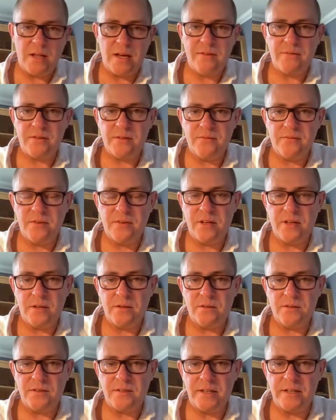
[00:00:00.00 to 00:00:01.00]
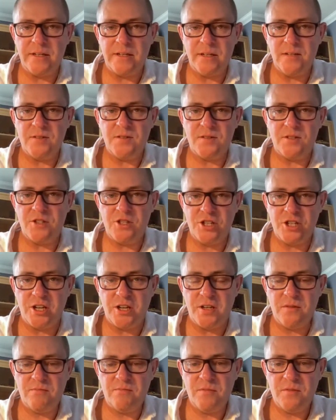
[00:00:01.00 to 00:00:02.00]
have some vehicles that it needs to
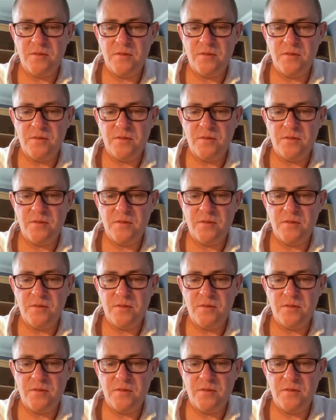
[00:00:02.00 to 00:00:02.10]
churn.